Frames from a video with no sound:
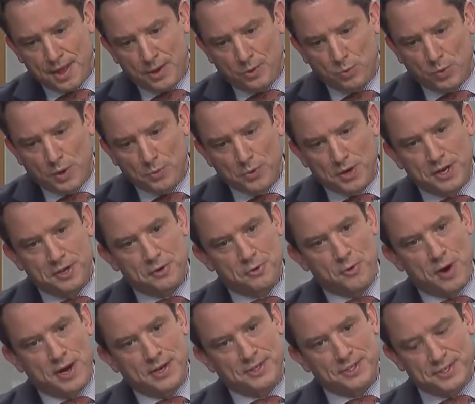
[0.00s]
And we
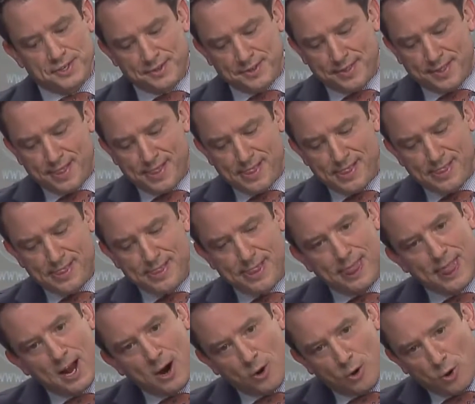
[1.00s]
reiterate
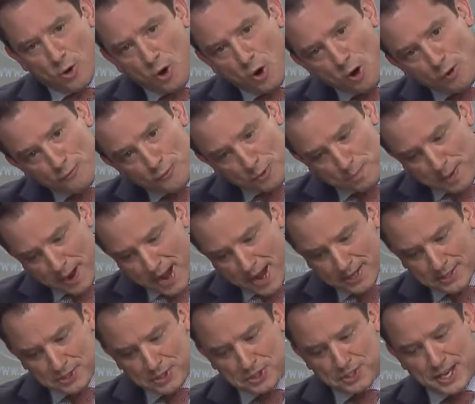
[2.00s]
our call for
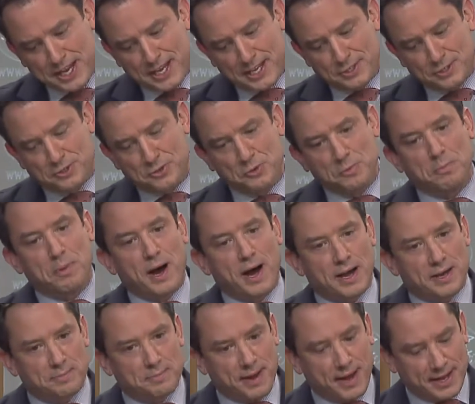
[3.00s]
Pakistan to
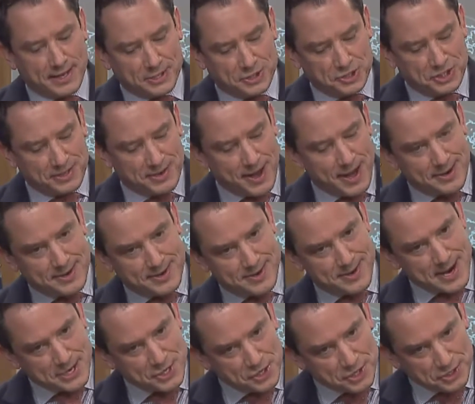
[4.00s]
abide by its United
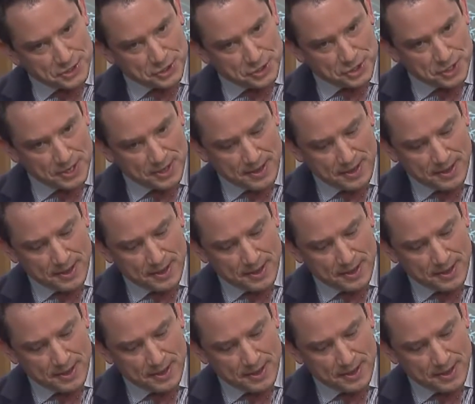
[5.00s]
Nations